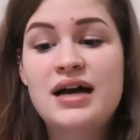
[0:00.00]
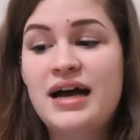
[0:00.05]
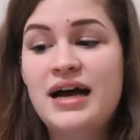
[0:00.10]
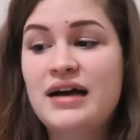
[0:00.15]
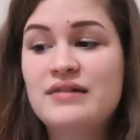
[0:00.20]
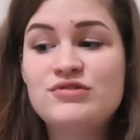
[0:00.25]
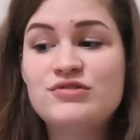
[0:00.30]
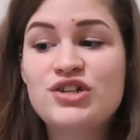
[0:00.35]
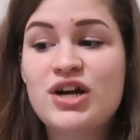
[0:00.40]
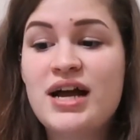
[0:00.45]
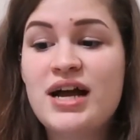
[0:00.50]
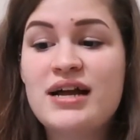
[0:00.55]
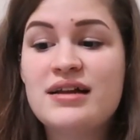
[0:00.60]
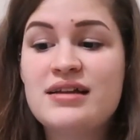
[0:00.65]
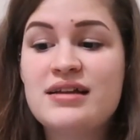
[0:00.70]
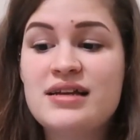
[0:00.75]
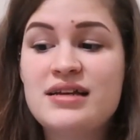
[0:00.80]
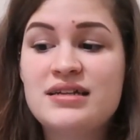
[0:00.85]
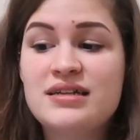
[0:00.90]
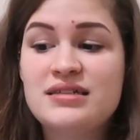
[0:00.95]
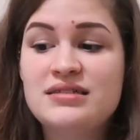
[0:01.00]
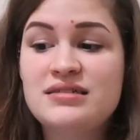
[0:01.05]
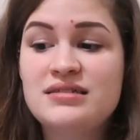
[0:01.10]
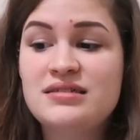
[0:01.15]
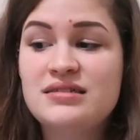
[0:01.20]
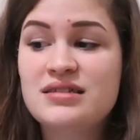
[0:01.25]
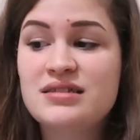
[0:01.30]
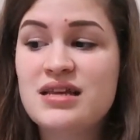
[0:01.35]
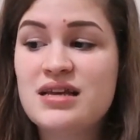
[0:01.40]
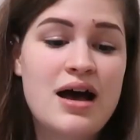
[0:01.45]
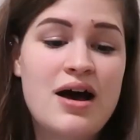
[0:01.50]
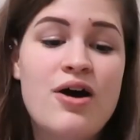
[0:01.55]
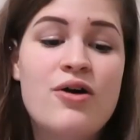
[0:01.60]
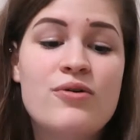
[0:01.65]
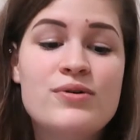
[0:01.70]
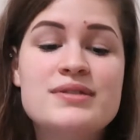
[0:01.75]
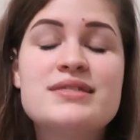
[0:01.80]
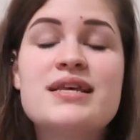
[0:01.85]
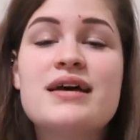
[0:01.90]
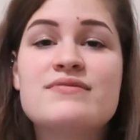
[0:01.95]
after I had kids, I
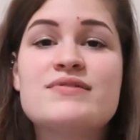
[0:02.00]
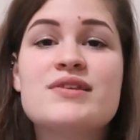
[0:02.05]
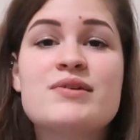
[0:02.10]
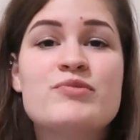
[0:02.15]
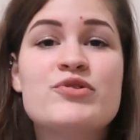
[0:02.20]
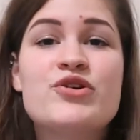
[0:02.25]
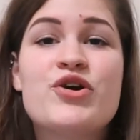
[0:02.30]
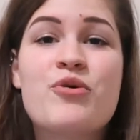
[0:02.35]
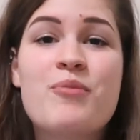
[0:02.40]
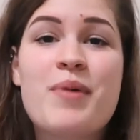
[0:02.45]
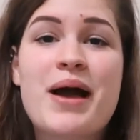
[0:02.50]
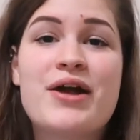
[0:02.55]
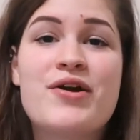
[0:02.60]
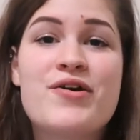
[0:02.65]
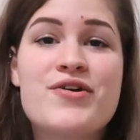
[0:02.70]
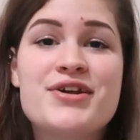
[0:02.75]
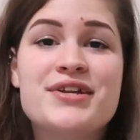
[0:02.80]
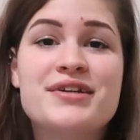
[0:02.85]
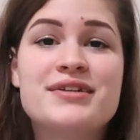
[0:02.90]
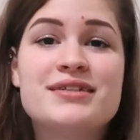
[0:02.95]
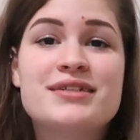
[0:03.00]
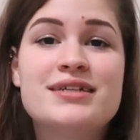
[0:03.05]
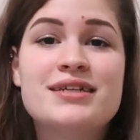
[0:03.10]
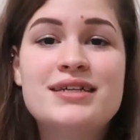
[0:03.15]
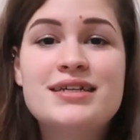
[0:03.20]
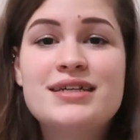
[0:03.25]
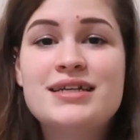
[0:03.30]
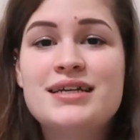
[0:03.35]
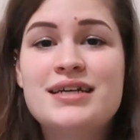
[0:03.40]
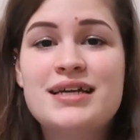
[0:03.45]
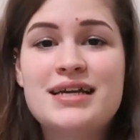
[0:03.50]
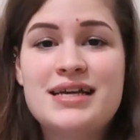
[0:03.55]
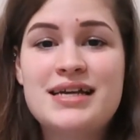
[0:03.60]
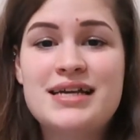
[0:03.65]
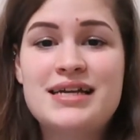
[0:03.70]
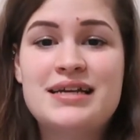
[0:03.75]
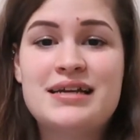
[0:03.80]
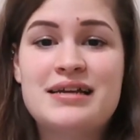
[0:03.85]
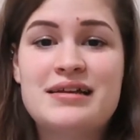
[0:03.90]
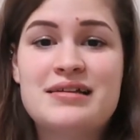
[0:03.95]
always have something to go back on.
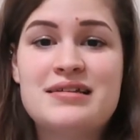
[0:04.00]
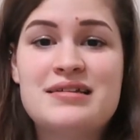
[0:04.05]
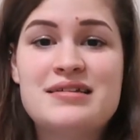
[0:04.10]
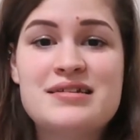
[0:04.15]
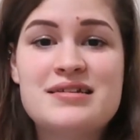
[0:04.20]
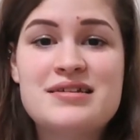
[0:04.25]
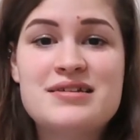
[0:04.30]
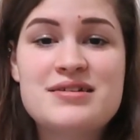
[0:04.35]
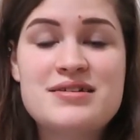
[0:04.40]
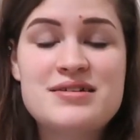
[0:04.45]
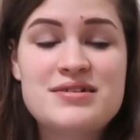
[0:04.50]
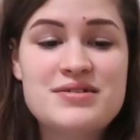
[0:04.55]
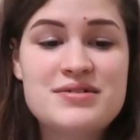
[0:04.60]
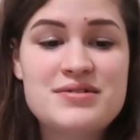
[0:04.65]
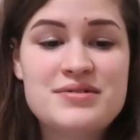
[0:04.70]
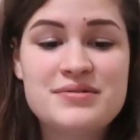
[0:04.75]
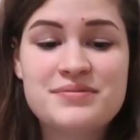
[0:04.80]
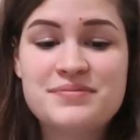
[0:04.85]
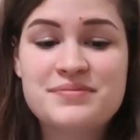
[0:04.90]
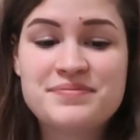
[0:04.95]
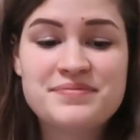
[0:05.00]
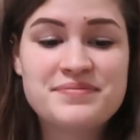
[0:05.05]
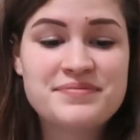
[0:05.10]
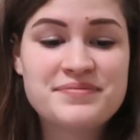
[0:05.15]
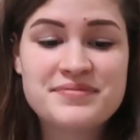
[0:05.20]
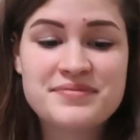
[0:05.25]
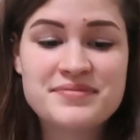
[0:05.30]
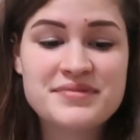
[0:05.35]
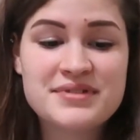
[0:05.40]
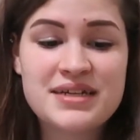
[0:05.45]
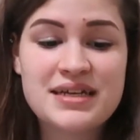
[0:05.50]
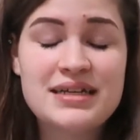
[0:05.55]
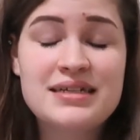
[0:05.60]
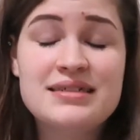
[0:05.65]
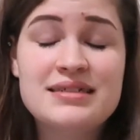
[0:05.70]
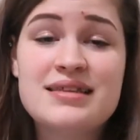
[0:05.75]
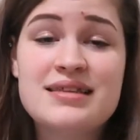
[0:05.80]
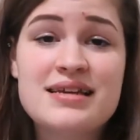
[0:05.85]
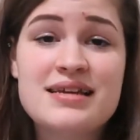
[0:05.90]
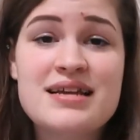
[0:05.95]
And
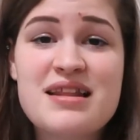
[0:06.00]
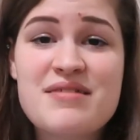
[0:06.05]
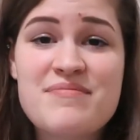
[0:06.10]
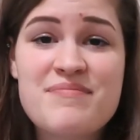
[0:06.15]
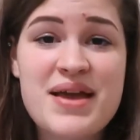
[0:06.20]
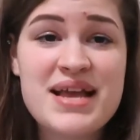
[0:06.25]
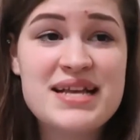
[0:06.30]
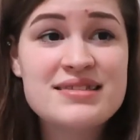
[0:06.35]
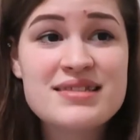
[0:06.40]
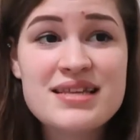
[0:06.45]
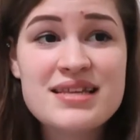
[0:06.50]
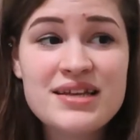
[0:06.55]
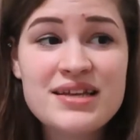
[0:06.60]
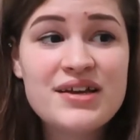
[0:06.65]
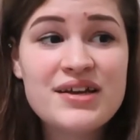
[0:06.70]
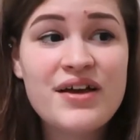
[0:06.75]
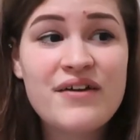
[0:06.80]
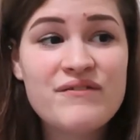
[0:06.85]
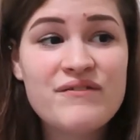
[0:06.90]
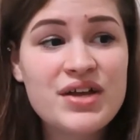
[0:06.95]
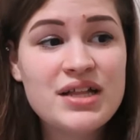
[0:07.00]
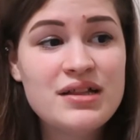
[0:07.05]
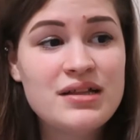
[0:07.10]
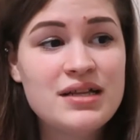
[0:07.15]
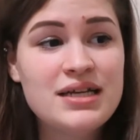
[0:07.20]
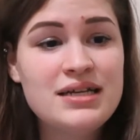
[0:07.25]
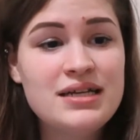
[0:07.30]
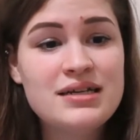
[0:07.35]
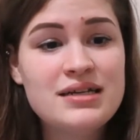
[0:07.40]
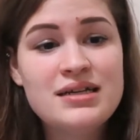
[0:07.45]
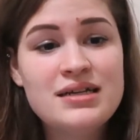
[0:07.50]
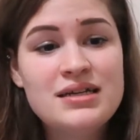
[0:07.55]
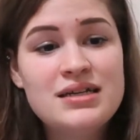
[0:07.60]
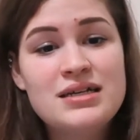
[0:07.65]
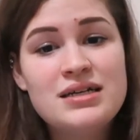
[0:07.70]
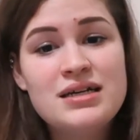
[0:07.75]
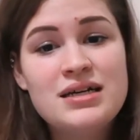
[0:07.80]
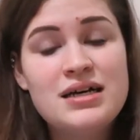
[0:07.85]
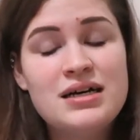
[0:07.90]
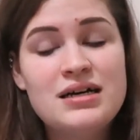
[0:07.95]
it's an amazing feeling.
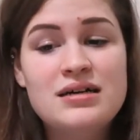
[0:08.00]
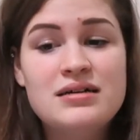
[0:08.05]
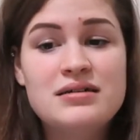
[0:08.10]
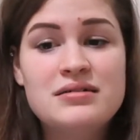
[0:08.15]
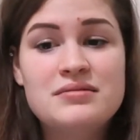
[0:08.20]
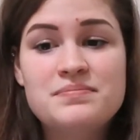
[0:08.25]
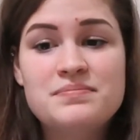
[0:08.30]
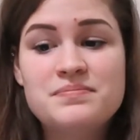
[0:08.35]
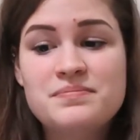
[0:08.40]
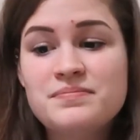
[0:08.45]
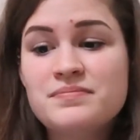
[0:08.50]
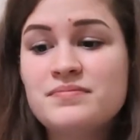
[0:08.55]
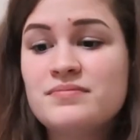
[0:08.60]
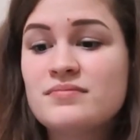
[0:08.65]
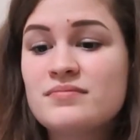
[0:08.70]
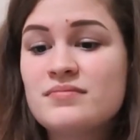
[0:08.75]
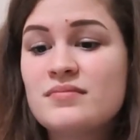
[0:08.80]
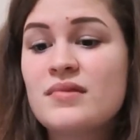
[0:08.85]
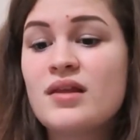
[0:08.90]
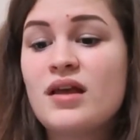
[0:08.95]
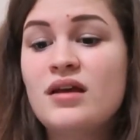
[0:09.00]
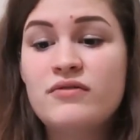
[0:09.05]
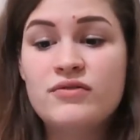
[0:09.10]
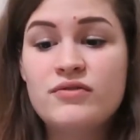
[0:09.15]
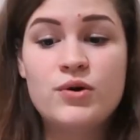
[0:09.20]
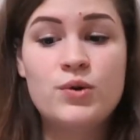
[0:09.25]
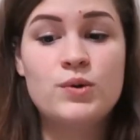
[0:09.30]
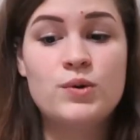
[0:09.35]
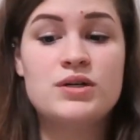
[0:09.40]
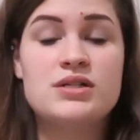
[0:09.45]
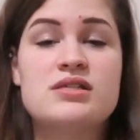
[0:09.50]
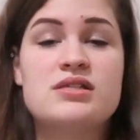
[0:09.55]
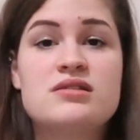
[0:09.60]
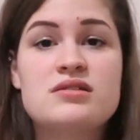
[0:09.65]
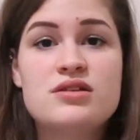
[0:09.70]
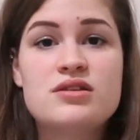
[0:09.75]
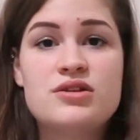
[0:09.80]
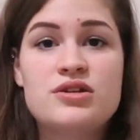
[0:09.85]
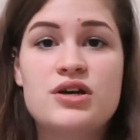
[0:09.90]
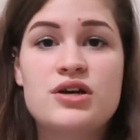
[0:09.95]
Um, of course,
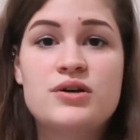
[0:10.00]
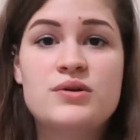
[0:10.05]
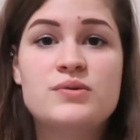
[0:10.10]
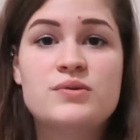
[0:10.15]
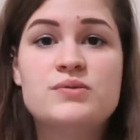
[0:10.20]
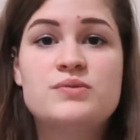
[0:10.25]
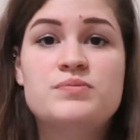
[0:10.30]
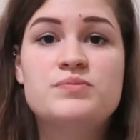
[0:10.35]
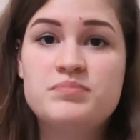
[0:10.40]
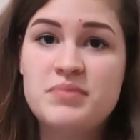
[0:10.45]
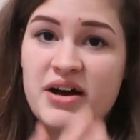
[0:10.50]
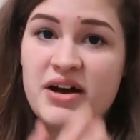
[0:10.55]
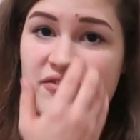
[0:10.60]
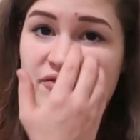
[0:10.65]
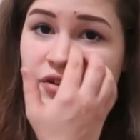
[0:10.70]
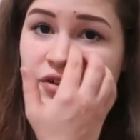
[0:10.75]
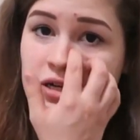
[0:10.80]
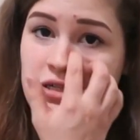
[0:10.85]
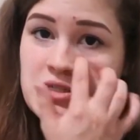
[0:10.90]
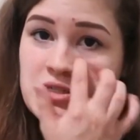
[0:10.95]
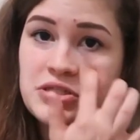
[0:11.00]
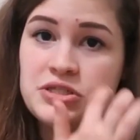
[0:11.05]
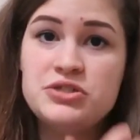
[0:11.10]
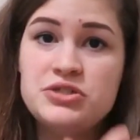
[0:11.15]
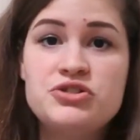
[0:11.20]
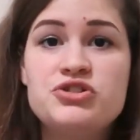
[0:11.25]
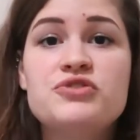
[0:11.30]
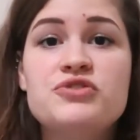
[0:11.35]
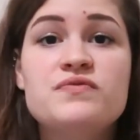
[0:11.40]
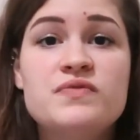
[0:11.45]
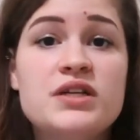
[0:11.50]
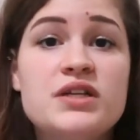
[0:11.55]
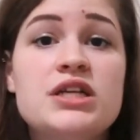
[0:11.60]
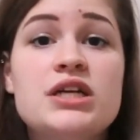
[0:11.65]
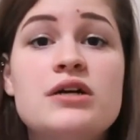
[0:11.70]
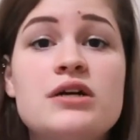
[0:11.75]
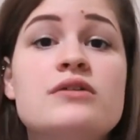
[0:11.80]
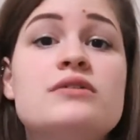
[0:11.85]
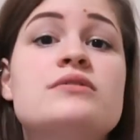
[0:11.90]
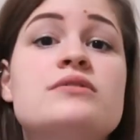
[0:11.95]
you know, my first YouTube
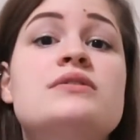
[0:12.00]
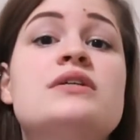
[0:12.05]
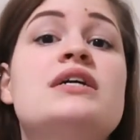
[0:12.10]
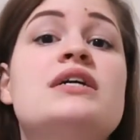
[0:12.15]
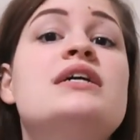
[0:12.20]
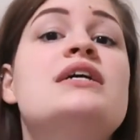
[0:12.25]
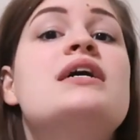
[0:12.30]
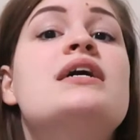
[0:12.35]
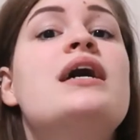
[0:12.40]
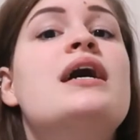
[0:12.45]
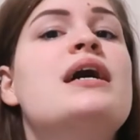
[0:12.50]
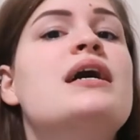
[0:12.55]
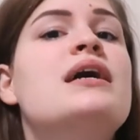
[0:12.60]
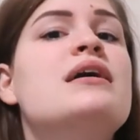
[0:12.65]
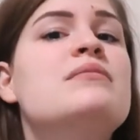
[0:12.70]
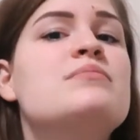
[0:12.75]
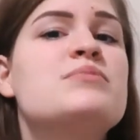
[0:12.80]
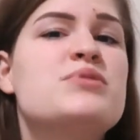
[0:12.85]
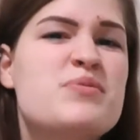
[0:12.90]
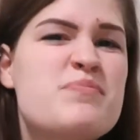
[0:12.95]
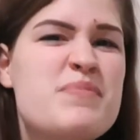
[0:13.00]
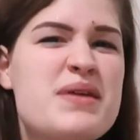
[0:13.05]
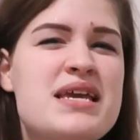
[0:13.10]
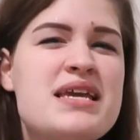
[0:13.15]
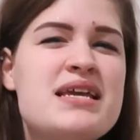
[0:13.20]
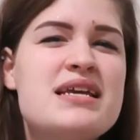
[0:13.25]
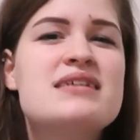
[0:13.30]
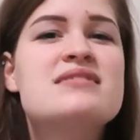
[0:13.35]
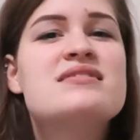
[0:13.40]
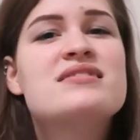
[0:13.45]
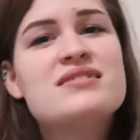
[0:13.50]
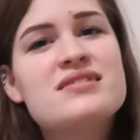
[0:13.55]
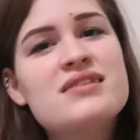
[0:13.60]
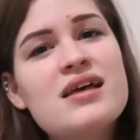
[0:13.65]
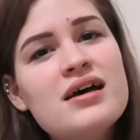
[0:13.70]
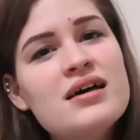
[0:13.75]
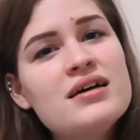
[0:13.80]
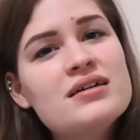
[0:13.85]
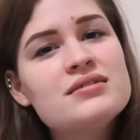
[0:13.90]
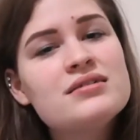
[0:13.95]
video, um, to me, it
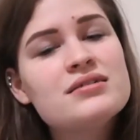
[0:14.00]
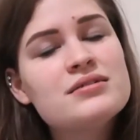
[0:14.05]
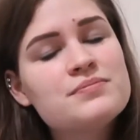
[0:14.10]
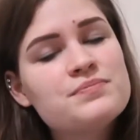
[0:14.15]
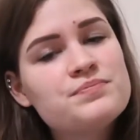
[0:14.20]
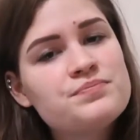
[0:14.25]
sucked.